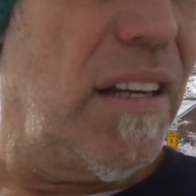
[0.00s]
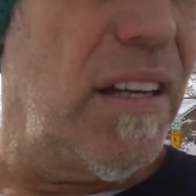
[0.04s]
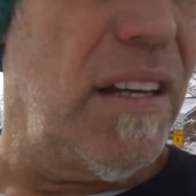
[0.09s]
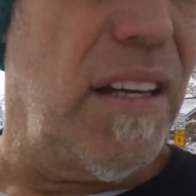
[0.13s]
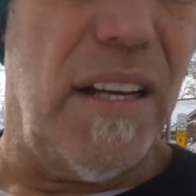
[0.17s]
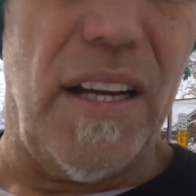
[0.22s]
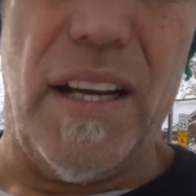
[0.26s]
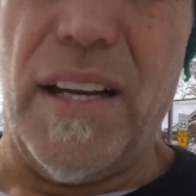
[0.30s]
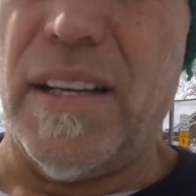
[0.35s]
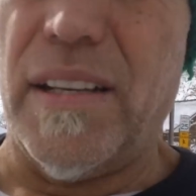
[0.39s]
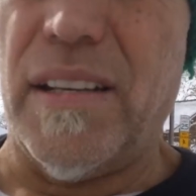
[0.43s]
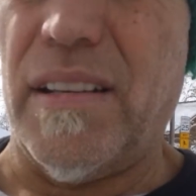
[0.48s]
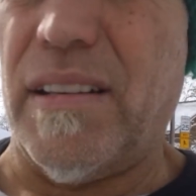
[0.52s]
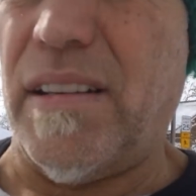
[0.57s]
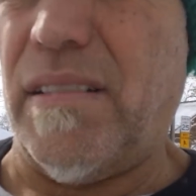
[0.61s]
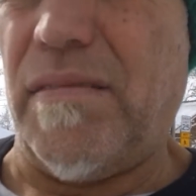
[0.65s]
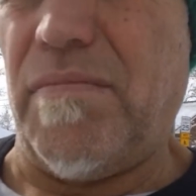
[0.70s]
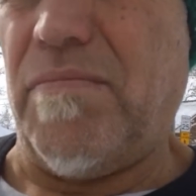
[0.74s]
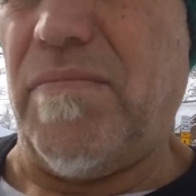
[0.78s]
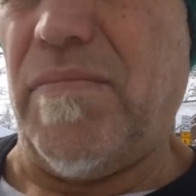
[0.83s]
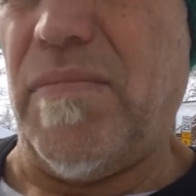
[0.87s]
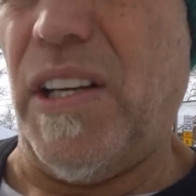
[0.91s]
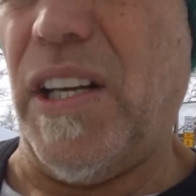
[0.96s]
And,
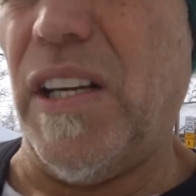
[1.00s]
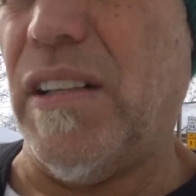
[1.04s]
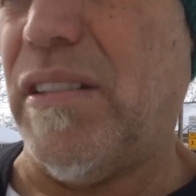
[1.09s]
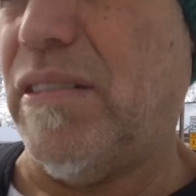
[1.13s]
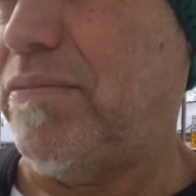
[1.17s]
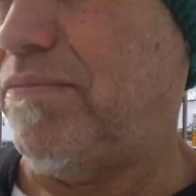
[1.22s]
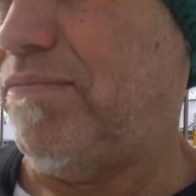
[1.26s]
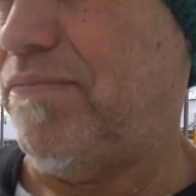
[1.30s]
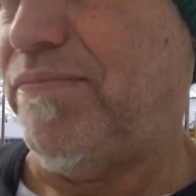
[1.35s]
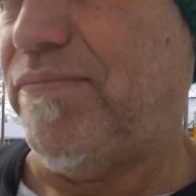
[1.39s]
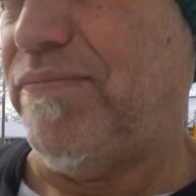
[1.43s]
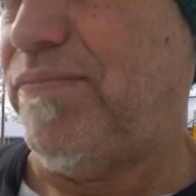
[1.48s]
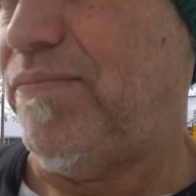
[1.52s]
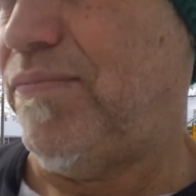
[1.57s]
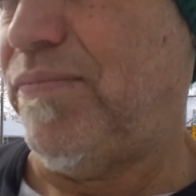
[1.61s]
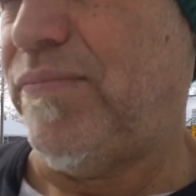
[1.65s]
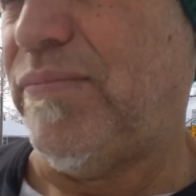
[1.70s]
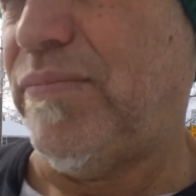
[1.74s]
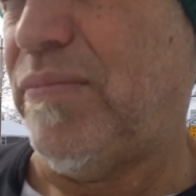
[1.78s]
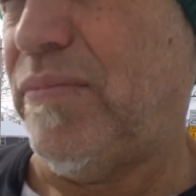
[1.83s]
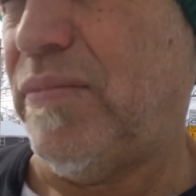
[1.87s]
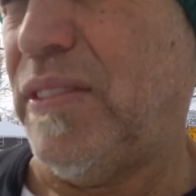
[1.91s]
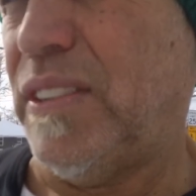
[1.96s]
you know,
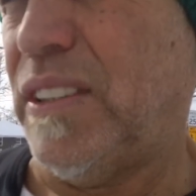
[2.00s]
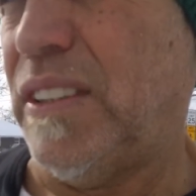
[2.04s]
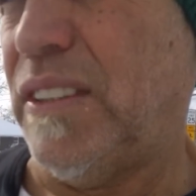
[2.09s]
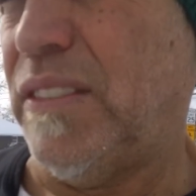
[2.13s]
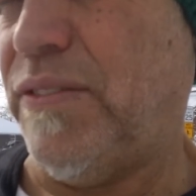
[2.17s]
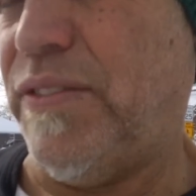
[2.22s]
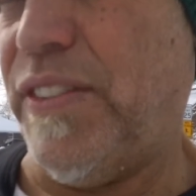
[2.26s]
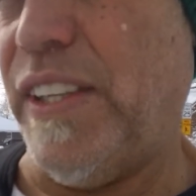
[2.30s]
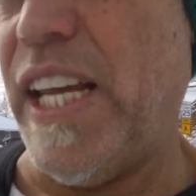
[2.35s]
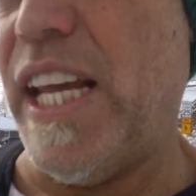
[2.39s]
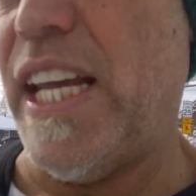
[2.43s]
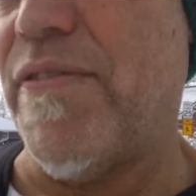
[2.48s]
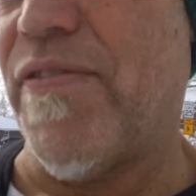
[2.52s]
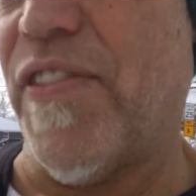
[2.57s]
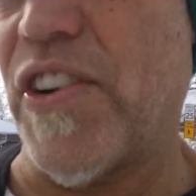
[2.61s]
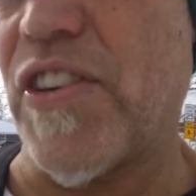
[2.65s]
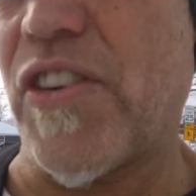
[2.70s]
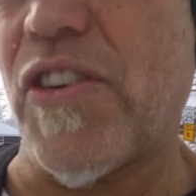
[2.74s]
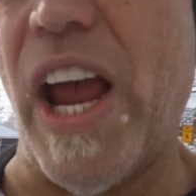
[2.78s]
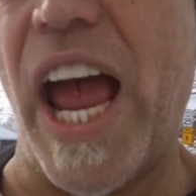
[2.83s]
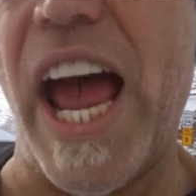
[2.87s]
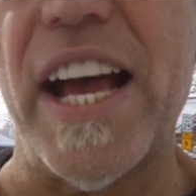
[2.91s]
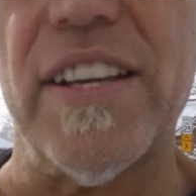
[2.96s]
if he
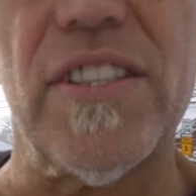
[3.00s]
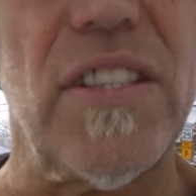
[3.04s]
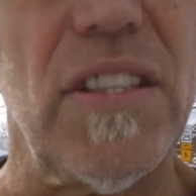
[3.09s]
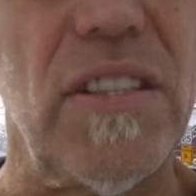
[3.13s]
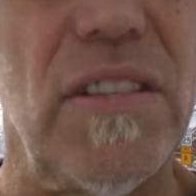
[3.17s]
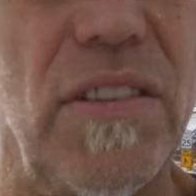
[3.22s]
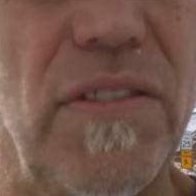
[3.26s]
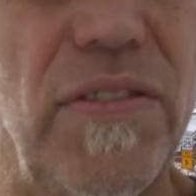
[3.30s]
cast the